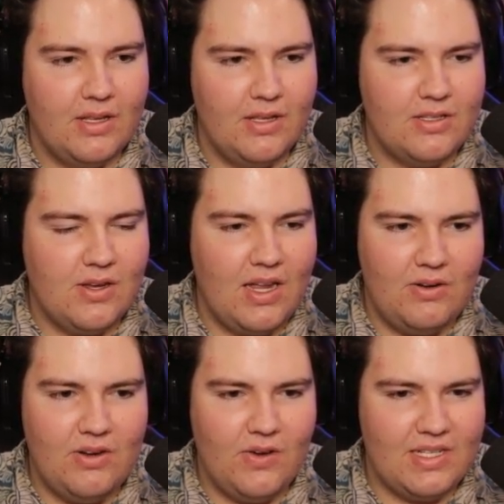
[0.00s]
So I
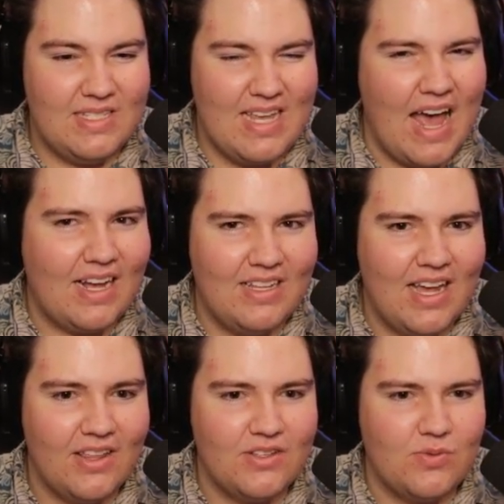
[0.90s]
don't know exactly
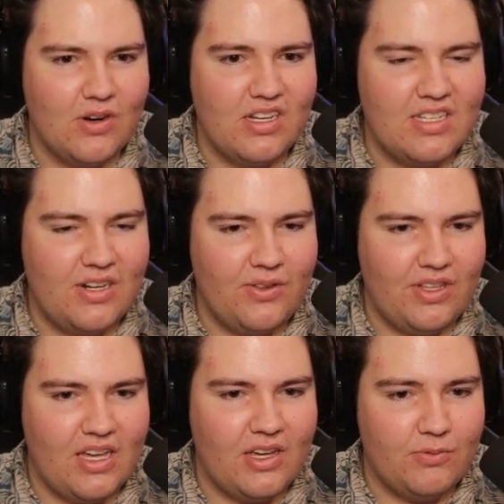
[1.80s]
how this works, and I don't
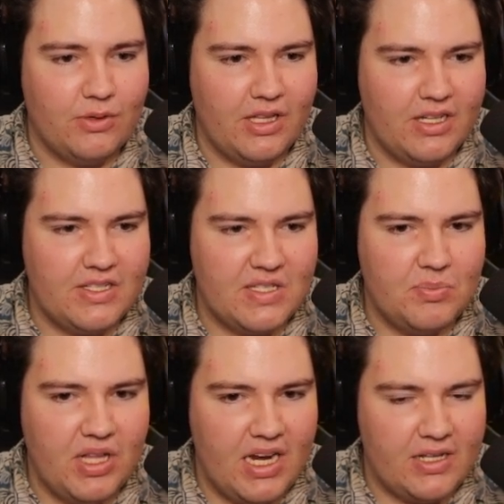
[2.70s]
think I could really
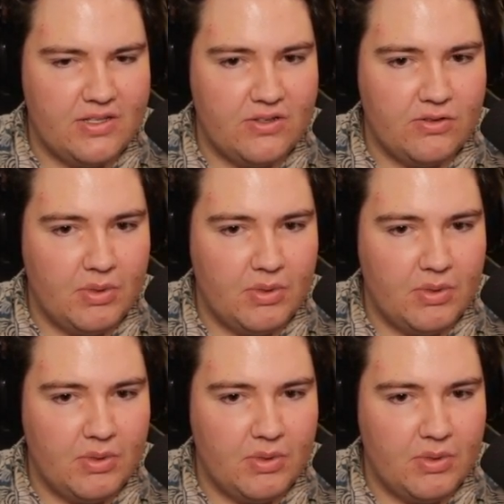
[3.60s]
explain it to you,